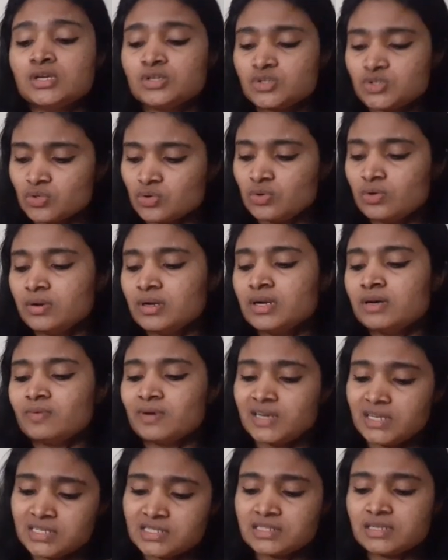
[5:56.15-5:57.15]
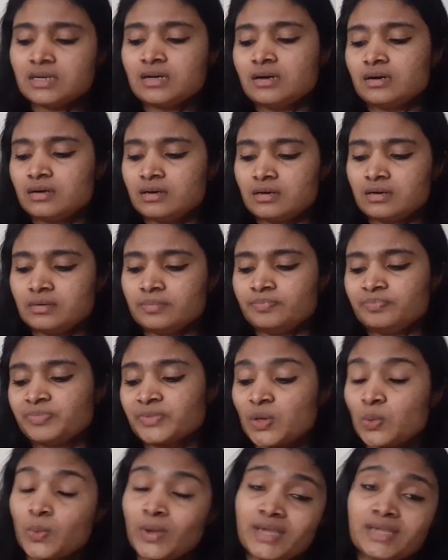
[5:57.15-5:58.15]
So, what is the uh,
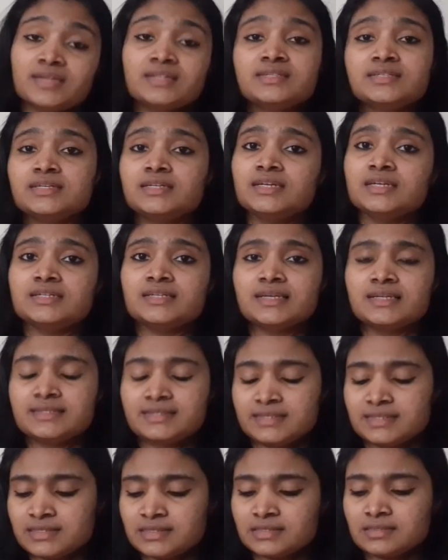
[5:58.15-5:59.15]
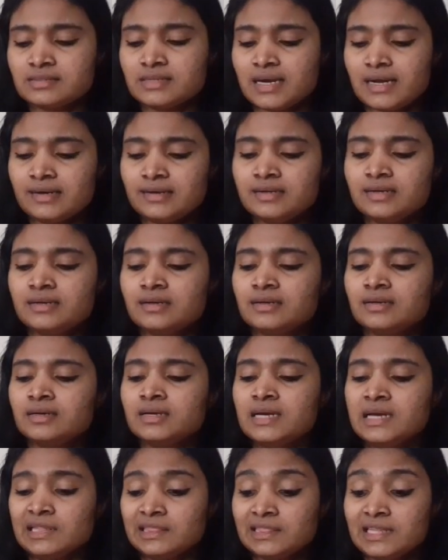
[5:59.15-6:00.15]
vacancy details is that
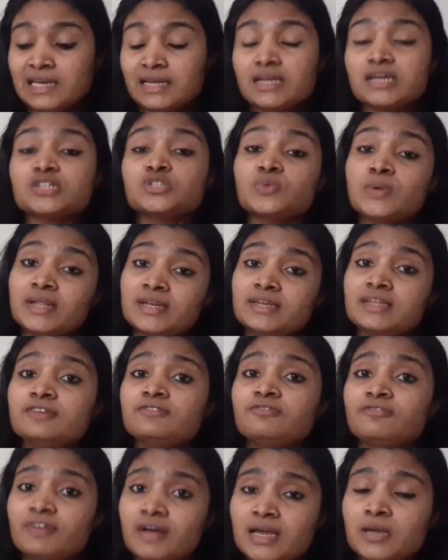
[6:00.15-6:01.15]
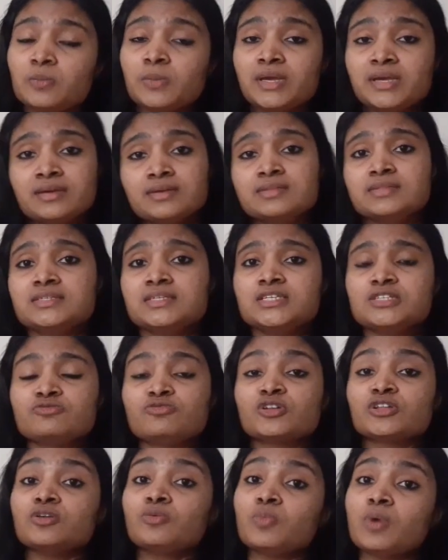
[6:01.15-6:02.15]
there are 25 vacancies
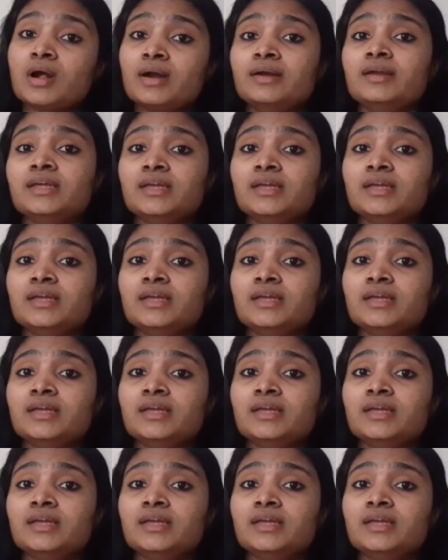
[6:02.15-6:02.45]
for the one